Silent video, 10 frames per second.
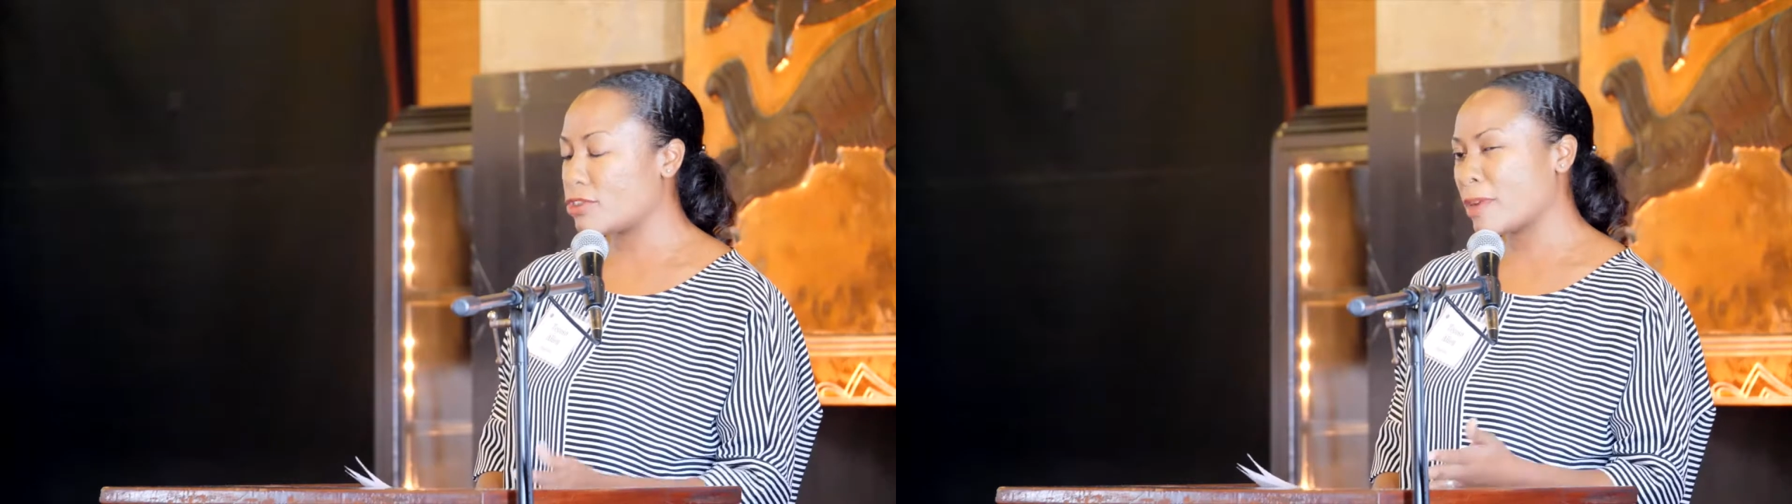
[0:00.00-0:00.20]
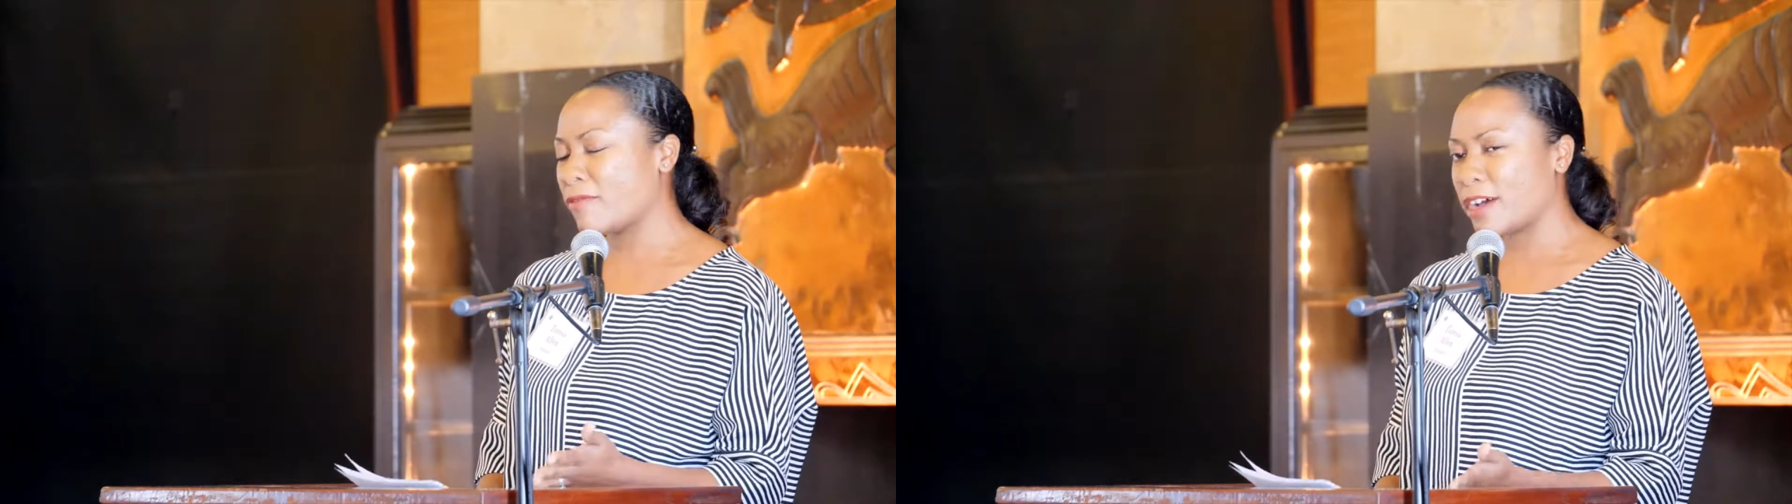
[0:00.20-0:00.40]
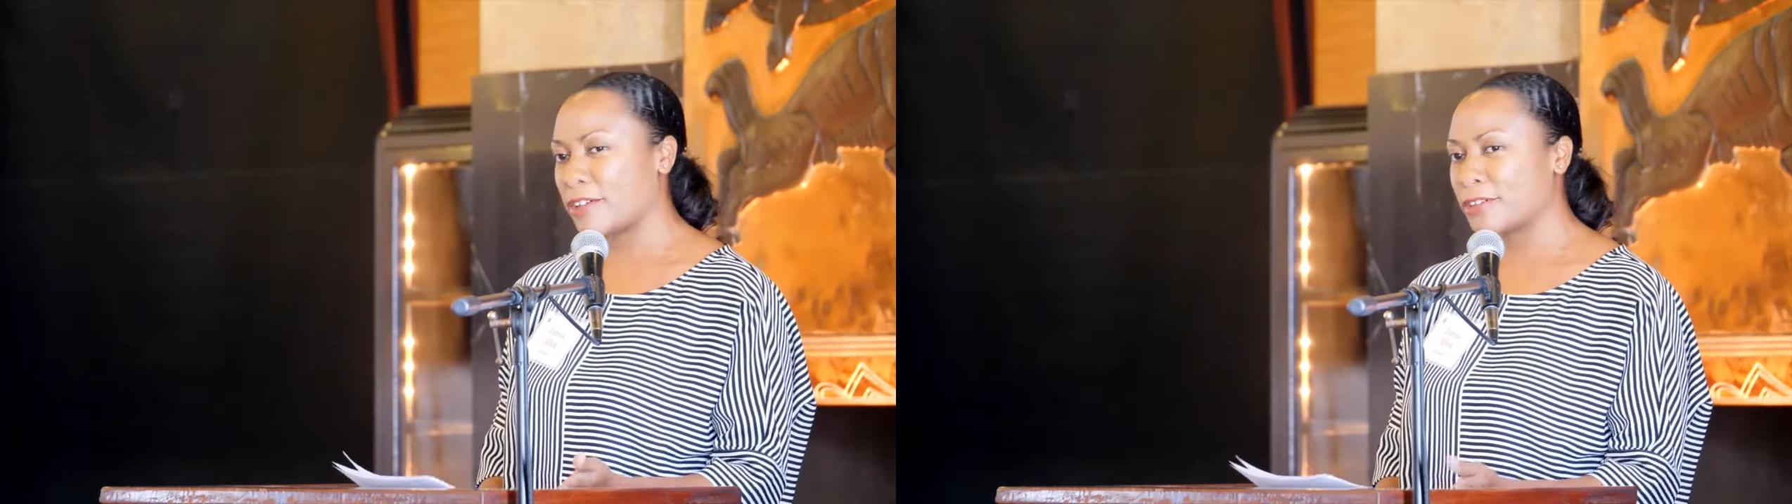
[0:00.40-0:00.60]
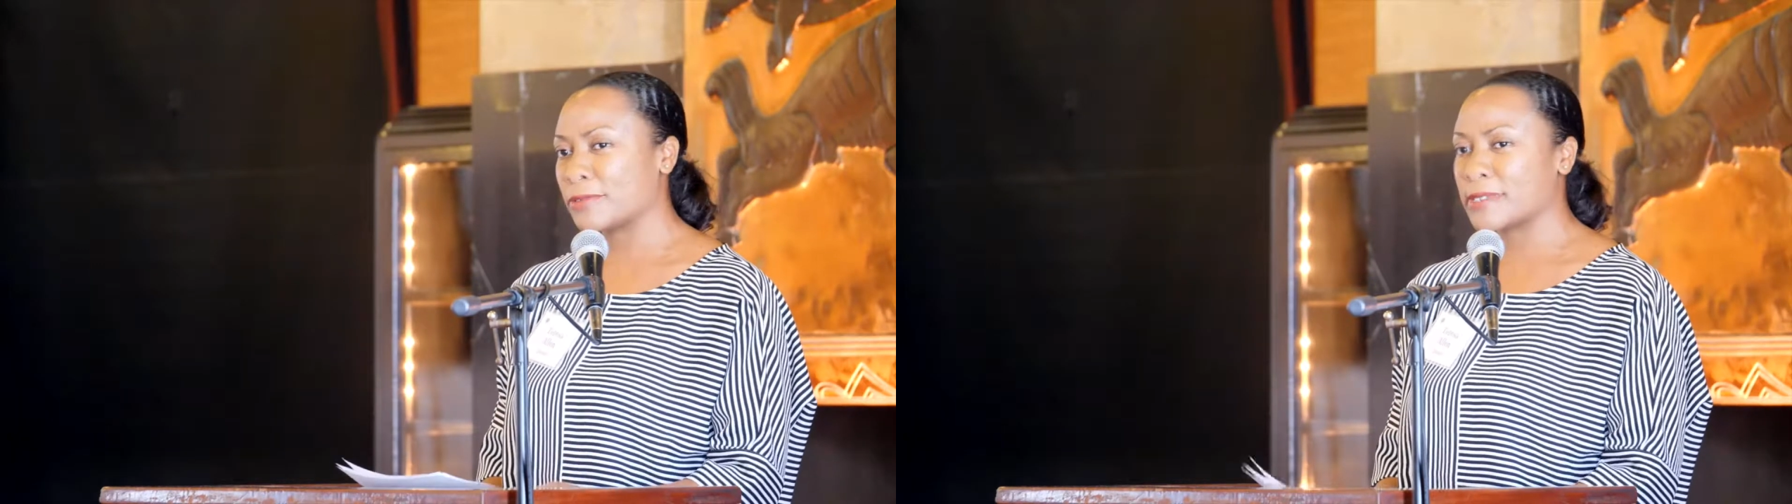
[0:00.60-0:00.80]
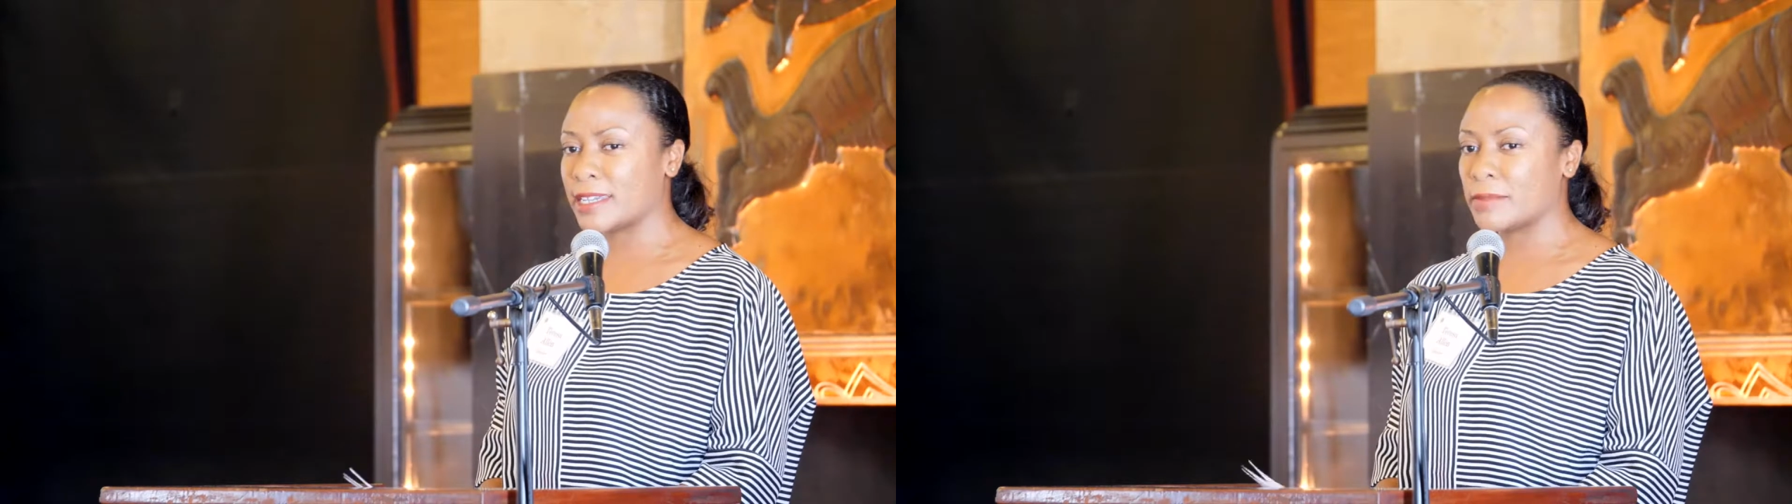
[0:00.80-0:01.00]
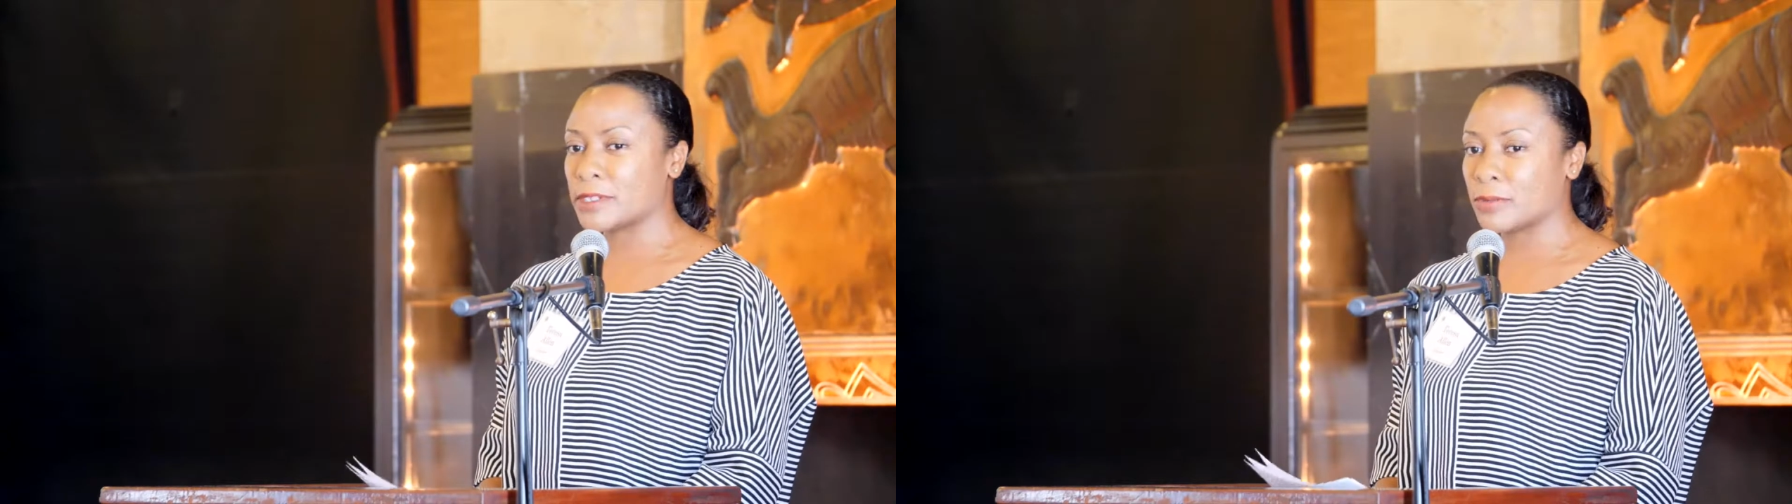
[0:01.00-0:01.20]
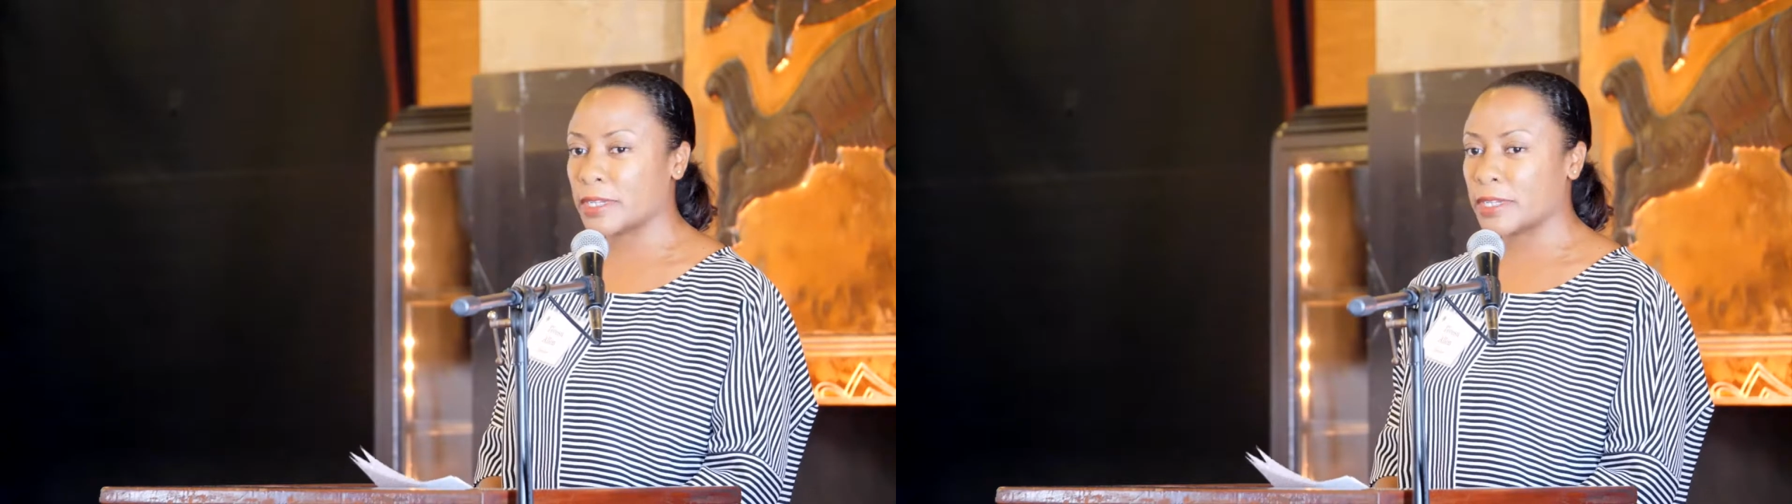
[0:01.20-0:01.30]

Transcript: or my father was able to